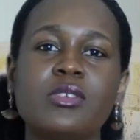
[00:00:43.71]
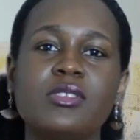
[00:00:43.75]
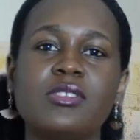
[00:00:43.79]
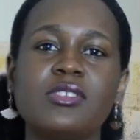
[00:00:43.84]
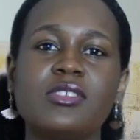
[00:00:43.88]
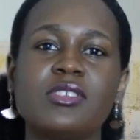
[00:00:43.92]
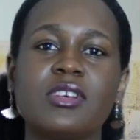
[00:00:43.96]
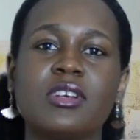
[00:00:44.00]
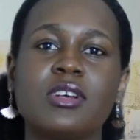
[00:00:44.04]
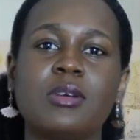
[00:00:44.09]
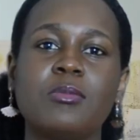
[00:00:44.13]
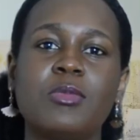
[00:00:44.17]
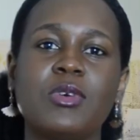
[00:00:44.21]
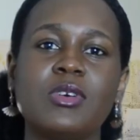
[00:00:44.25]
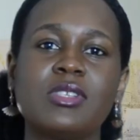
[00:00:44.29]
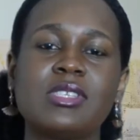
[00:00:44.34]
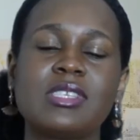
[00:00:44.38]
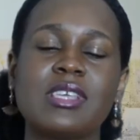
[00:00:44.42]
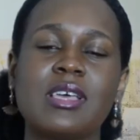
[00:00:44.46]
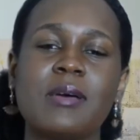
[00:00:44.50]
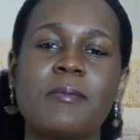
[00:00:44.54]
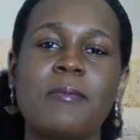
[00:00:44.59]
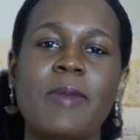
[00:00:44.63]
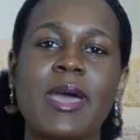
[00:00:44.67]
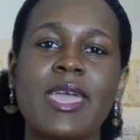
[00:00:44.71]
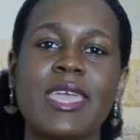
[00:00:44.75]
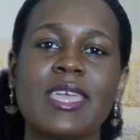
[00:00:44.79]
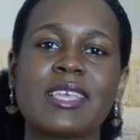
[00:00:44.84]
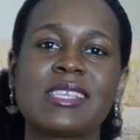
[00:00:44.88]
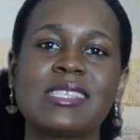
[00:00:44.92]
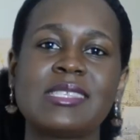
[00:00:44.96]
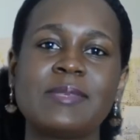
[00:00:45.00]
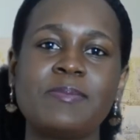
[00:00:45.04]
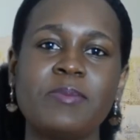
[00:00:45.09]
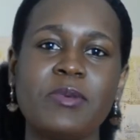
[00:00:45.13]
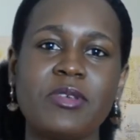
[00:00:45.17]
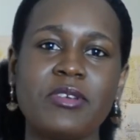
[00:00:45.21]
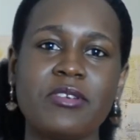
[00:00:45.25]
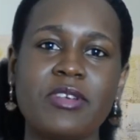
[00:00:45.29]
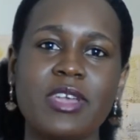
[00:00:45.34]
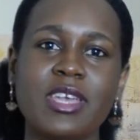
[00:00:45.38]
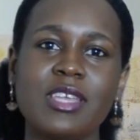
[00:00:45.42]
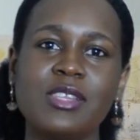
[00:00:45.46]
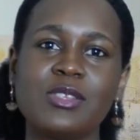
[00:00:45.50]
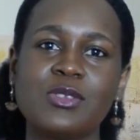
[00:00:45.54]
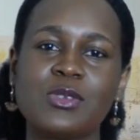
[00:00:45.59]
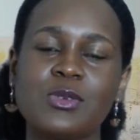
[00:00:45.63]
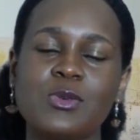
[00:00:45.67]
to talk about my
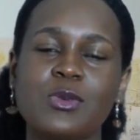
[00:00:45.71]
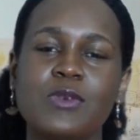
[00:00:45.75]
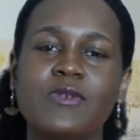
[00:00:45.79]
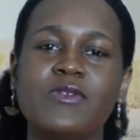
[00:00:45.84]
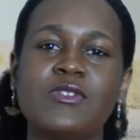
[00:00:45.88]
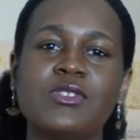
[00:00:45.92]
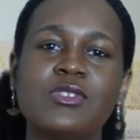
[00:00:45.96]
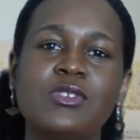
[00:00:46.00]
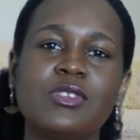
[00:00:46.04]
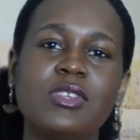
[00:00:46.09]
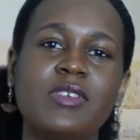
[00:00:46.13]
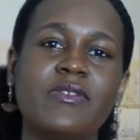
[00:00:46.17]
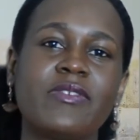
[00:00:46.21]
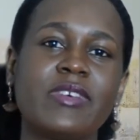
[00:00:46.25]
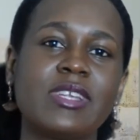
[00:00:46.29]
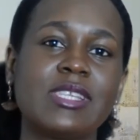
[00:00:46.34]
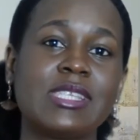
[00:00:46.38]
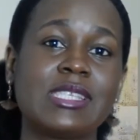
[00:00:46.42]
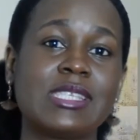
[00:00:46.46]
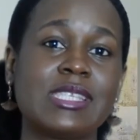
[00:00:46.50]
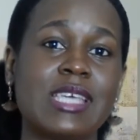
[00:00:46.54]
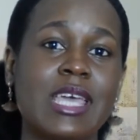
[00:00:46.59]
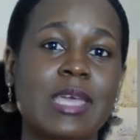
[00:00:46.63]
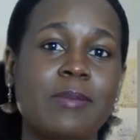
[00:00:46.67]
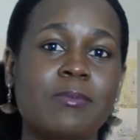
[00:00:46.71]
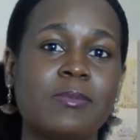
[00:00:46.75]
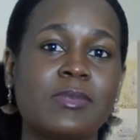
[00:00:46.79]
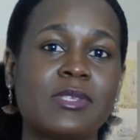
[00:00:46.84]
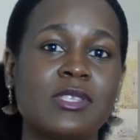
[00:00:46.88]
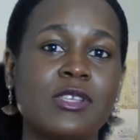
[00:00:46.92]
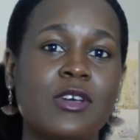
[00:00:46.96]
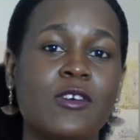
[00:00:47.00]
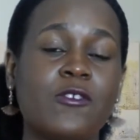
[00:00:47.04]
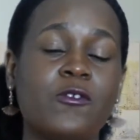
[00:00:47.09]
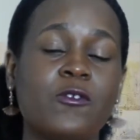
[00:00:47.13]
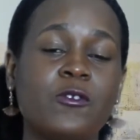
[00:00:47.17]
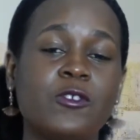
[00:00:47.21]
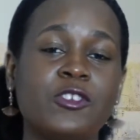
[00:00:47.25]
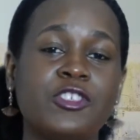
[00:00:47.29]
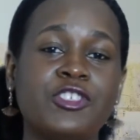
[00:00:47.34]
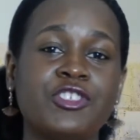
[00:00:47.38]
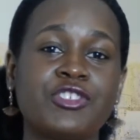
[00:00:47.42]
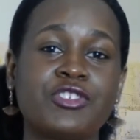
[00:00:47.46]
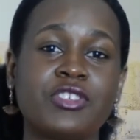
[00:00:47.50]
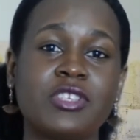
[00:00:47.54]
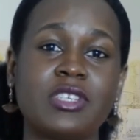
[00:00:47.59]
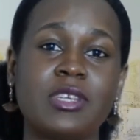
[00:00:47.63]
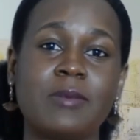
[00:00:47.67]
experience with 2 different types of wish
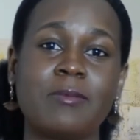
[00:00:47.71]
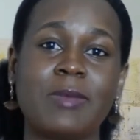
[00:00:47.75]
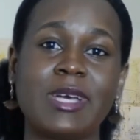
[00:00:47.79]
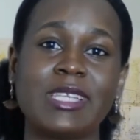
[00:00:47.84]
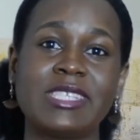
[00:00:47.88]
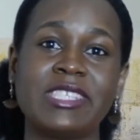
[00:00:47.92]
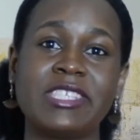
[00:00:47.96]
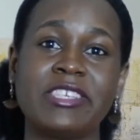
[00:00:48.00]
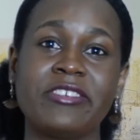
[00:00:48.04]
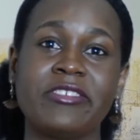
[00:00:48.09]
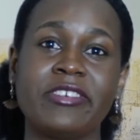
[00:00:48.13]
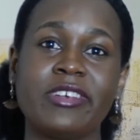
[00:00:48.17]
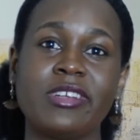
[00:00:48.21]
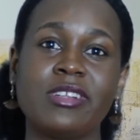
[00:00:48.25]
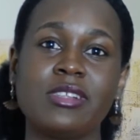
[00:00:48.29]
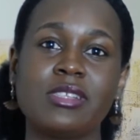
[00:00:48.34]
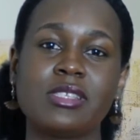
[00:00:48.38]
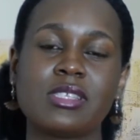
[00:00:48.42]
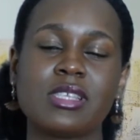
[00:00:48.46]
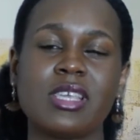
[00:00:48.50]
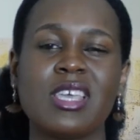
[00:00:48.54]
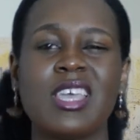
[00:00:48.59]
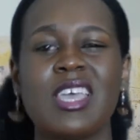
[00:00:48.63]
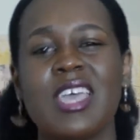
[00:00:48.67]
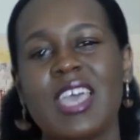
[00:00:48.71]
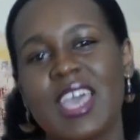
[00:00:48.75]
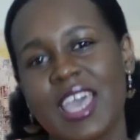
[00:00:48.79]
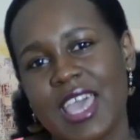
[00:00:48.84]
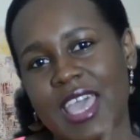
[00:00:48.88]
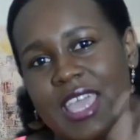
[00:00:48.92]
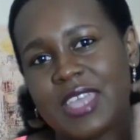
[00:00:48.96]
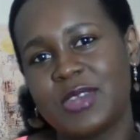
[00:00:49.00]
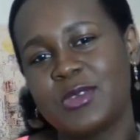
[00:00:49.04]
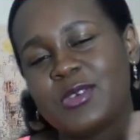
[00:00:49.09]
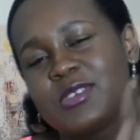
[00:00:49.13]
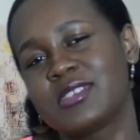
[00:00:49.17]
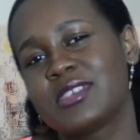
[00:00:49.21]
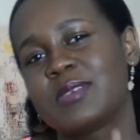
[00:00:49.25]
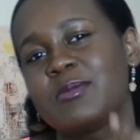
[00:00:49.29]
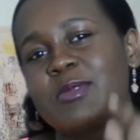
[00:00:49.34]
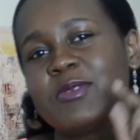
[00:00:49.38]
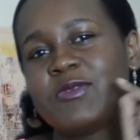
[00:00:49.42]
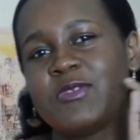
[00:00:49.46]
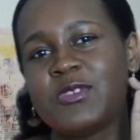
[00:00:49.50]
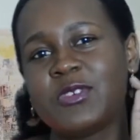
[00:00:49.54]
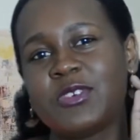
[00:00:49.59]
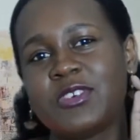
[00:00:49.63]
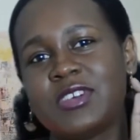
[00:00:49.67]
trainer materials. I know some of
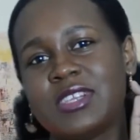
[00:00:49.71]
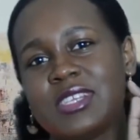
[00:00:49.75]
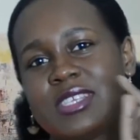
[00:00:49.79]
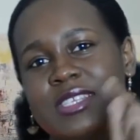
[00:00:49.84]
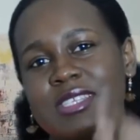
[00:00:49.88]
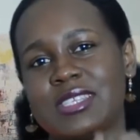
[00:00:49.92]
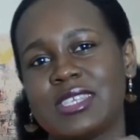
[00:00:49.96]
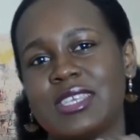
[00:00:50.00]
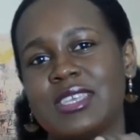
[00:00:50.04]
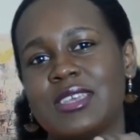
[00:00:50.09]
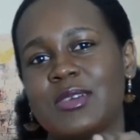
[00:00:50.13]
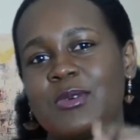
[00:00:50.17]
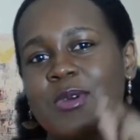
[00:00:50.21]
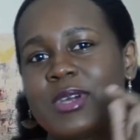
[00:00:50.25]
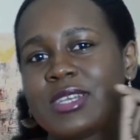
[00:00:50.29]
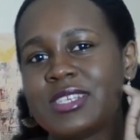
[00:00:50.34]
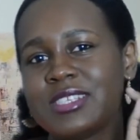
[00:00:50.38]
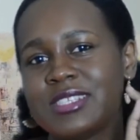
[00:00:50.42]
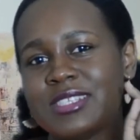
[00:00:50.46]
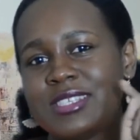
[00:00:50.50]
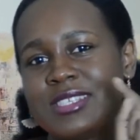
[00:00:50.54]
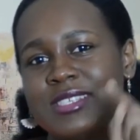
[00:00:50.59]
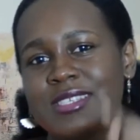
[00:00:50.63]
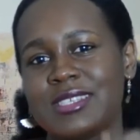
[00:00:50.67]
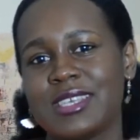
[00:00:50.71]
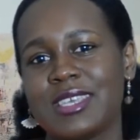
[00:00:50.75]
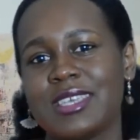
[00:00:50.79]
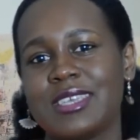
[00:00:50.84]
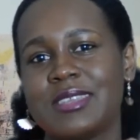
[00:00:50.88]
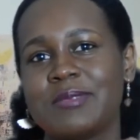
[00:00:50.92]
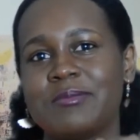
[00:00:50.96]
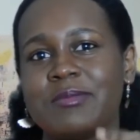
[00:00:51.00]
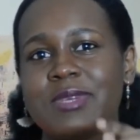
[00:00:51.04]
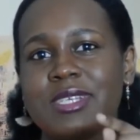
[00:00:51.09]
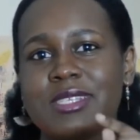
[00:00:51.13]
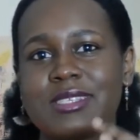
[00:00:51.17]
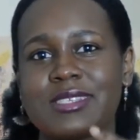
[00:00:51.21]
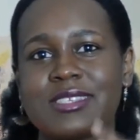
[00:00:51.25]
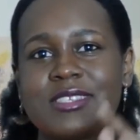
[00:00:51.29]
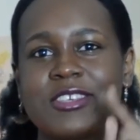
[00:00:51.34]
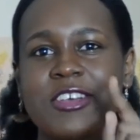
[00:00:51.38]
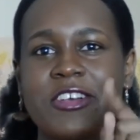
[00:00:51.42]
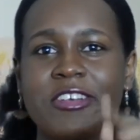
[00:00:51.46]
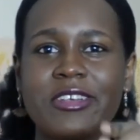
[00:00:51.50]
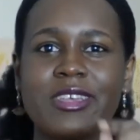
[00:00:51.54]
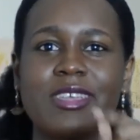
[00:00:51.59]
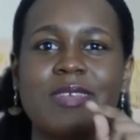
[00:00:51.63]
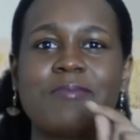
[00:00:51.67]
you are gonna say, what is she saying? But
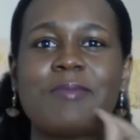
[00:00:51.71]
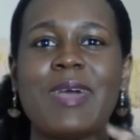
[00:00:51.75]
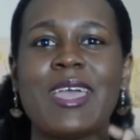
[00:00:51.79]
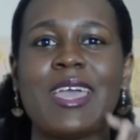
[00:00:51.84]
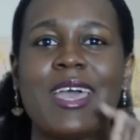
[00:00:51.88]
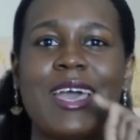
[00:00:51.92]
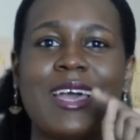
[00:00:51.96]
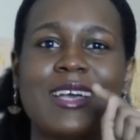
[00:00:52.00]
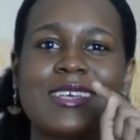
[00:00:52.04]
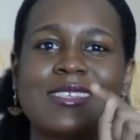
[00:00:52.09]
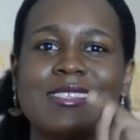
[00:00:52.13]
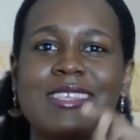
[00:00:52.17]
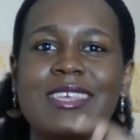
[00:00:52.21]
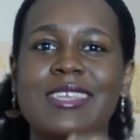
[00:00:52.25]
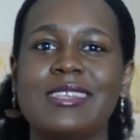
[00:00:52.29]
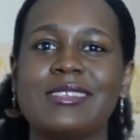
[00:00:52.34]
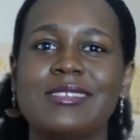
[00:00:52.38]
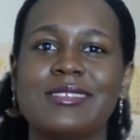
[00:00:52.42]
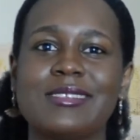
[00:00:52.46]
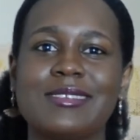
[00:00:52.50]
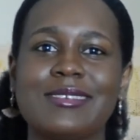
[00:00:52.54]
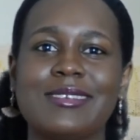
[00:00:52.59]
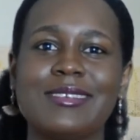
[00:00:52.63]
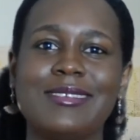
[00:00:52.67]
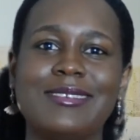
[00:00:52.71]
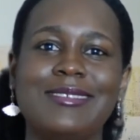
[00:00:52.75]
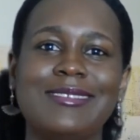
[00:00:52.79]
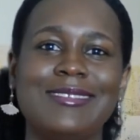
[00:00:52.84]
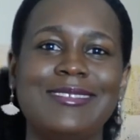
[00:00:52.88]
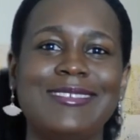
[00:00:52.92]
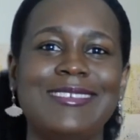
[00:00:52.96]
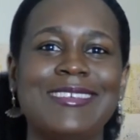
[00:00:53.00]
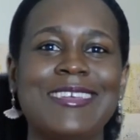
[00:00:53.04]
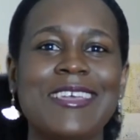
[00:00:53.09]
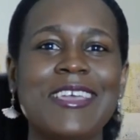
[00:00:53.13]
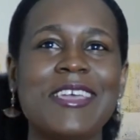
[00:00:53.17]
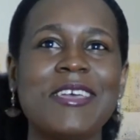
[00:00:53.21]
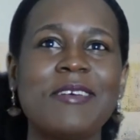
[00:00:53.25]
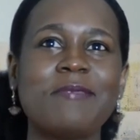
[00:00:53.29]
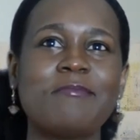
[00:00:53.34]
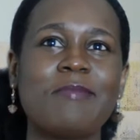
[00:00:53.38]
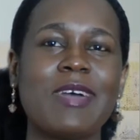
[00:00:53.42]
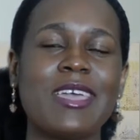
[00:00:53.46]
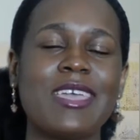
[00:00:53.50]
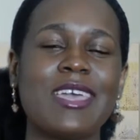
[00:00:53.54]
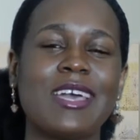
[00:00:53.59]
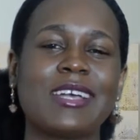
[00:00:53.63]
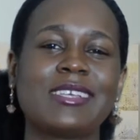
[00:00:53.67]
sorry, my accent. My
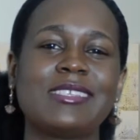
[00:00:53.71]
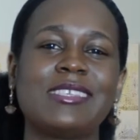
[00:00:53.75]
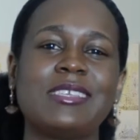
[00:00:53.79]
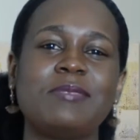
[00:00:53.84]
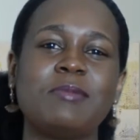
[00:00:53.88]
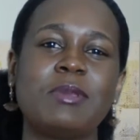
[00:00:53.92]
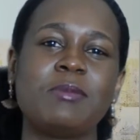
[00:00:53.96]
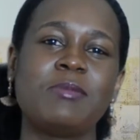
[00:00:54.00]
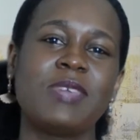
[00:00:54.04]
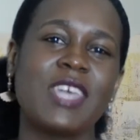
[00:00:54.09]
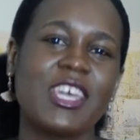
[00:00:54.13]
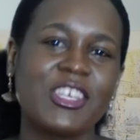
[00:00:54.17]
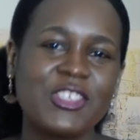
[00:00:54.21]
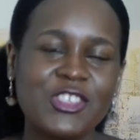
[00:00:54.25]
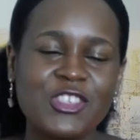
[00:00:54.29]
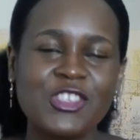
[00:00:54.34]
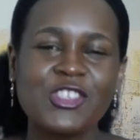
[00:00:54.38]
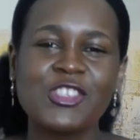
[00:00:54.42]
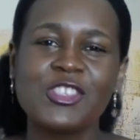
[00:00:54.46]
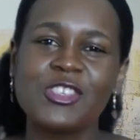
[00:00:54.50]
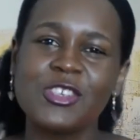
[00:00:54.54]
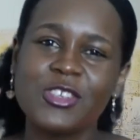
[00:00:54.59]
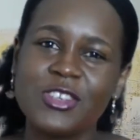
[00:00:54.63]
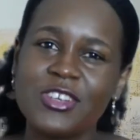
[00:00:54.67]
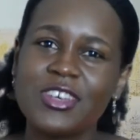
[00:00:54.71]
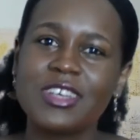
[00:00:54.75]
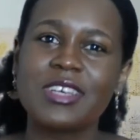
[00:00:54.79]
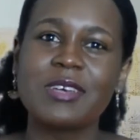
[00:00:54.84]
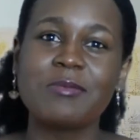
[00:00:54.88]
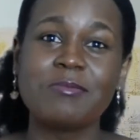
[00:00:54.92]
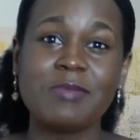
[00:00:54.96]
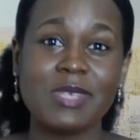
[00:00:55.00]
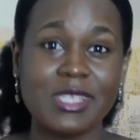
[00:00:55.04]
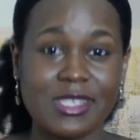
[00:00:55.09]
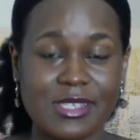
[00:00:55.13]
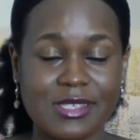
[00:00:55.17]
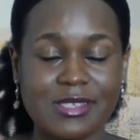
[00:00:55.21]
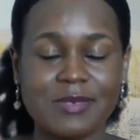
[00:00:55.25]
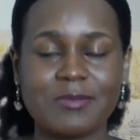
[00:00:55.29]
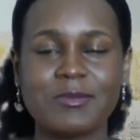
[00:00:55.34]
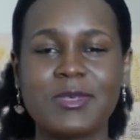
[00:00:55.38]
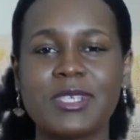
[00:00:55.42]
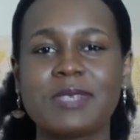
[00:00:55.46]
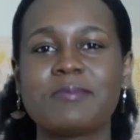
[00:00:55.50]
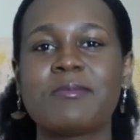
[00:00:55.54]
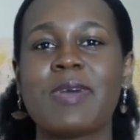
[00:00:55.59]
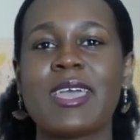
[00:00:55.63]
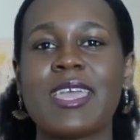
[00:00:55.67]
accent, maybe I should slow down a bit, but
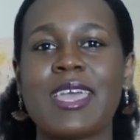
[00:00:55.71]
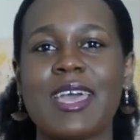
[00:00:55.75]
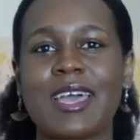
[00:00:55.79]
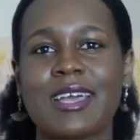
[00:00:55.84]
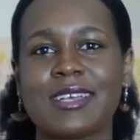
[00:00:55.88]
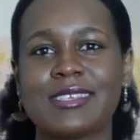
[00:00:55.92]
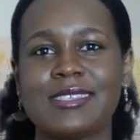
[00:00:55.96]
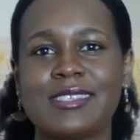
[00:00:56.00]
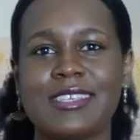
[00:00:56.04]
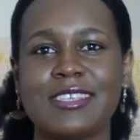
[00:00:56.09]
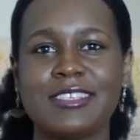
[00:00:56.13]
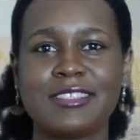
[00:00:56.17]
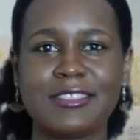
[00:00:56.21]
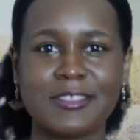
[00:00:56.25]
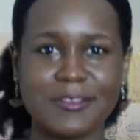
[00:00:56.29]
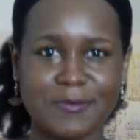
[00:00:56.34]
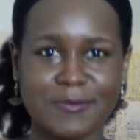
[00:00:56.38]
my accent.